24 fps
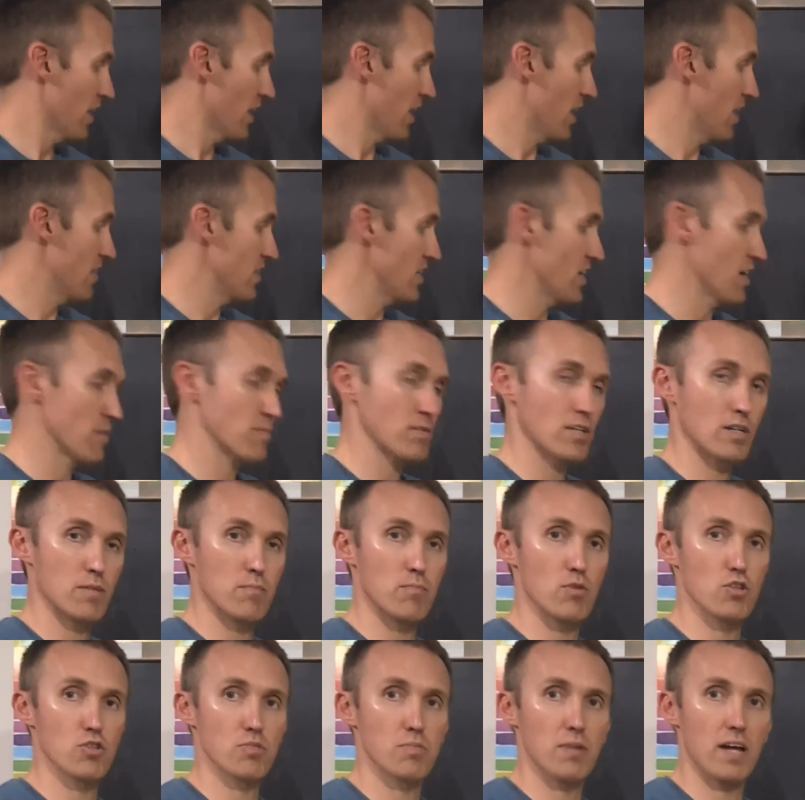and then I'm going to
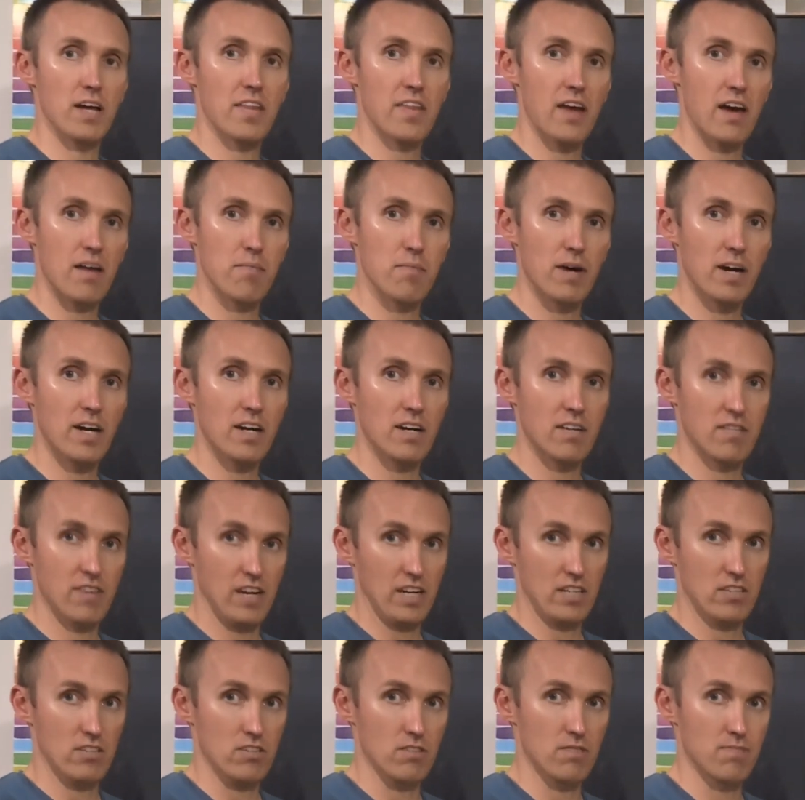multiply that by a
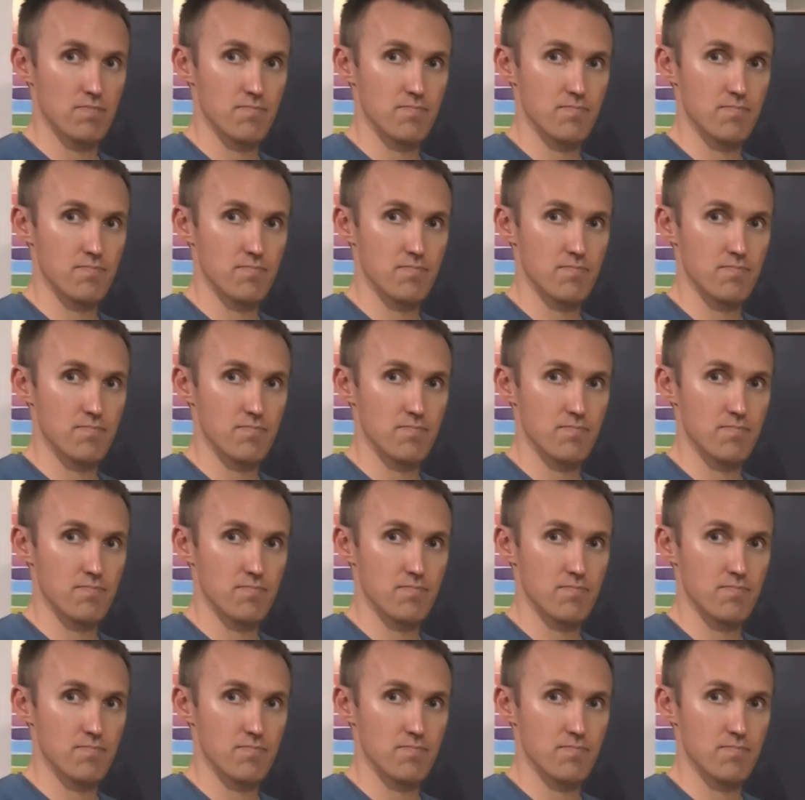vector.